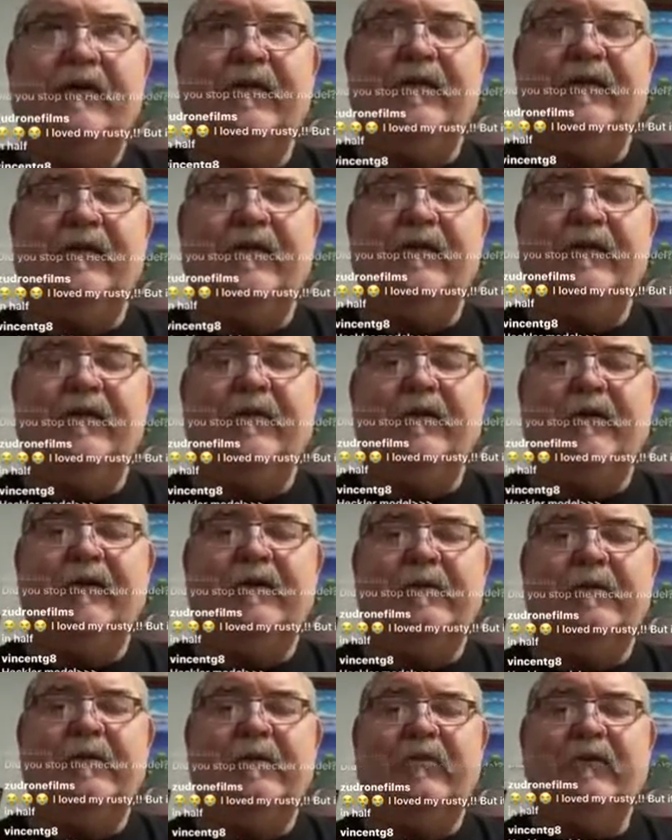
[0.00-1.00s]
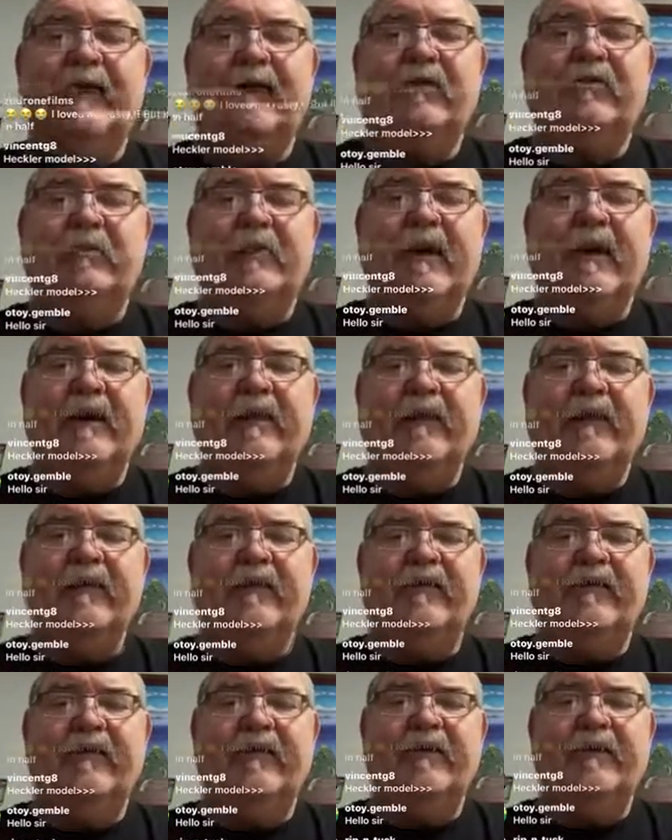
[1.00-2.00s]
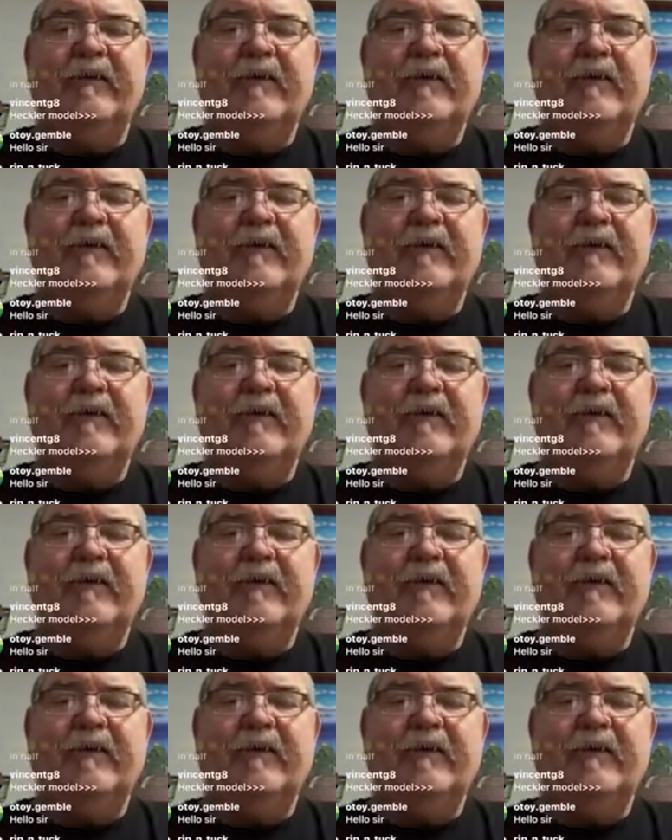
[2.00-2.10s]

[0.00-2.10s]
fins had terrible flex patterns.